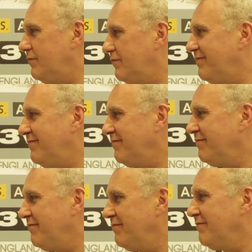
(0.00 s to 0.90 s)

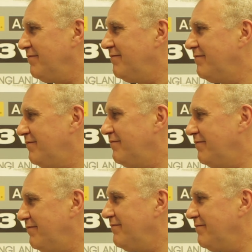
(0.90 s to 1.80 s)

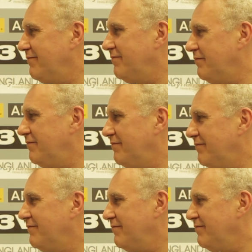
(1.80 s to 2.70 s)

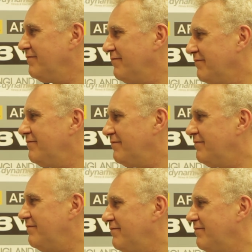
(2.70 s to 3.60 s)

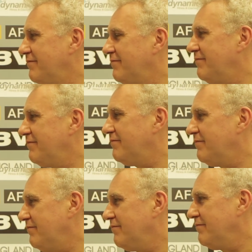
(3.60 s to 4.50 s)

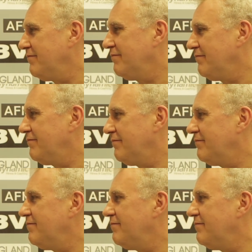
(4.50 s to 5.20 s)
(not speaking)